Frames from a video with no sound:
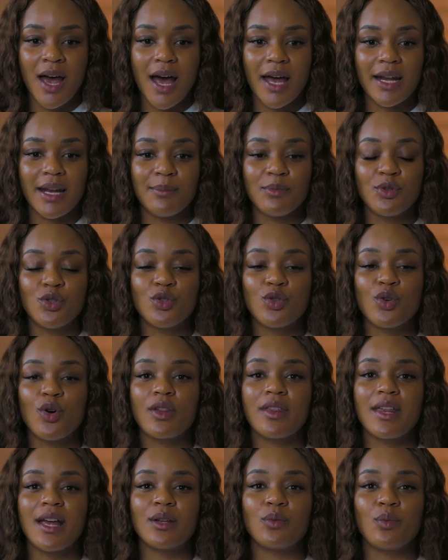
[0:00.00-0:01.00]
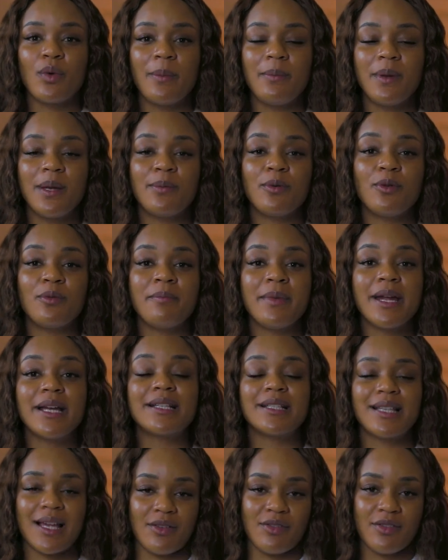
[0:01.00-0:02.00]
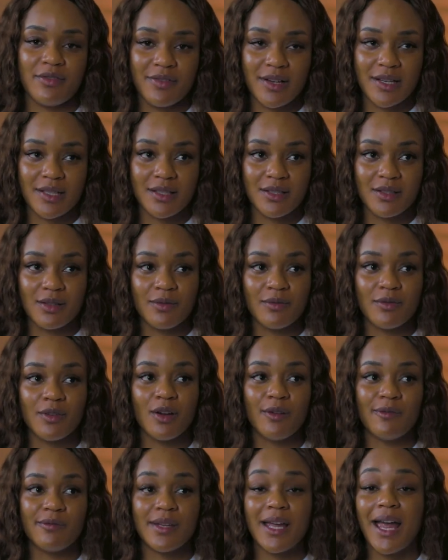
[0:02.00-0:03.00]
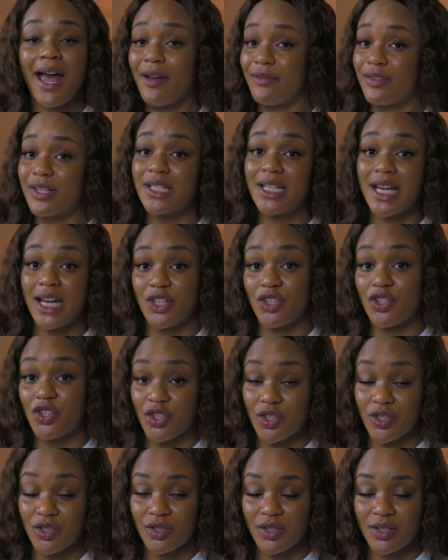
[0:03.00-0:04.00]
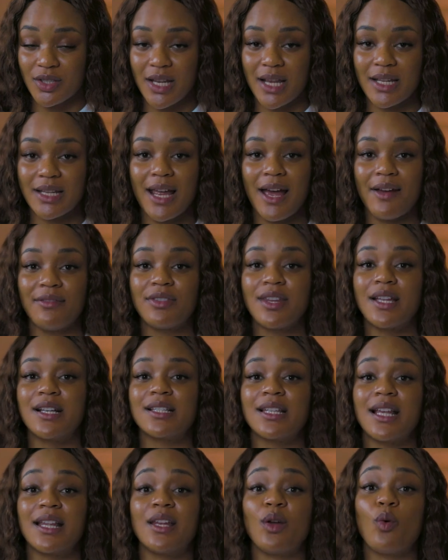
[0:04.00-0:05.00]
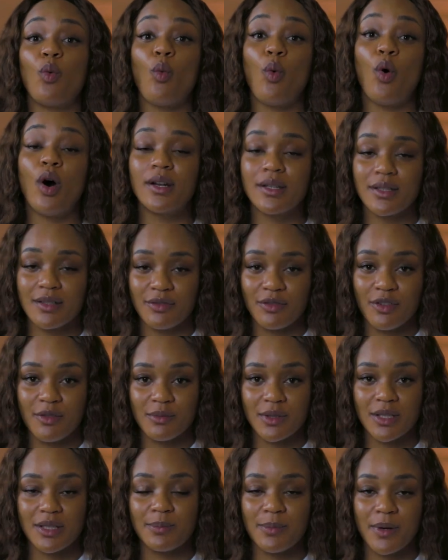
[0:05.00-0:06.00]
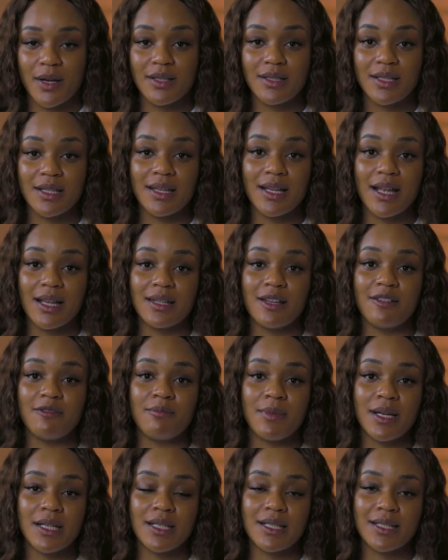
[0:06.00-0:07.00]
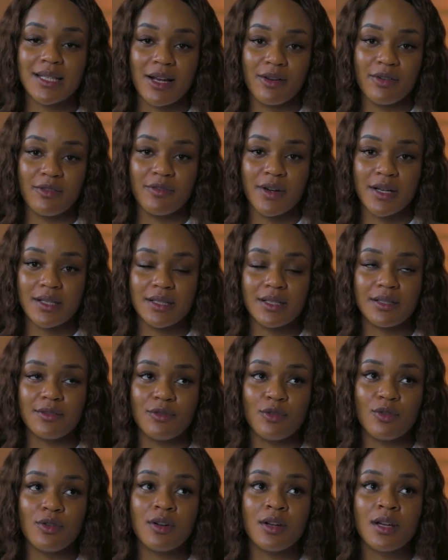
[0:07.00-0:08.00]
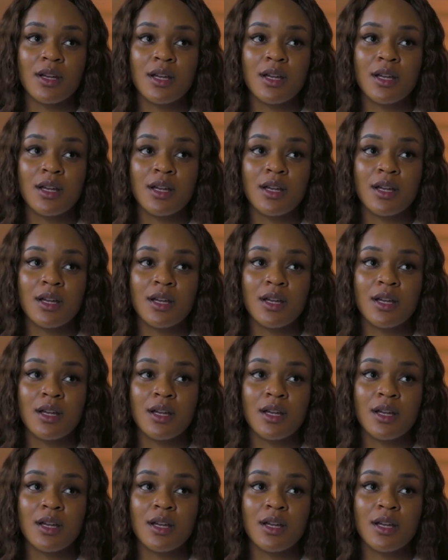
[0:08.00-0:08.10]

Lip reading: And I'm sure that when people make sacrifices of love, they have intentions and they have things that they want from this person that they've made the sacrifices for.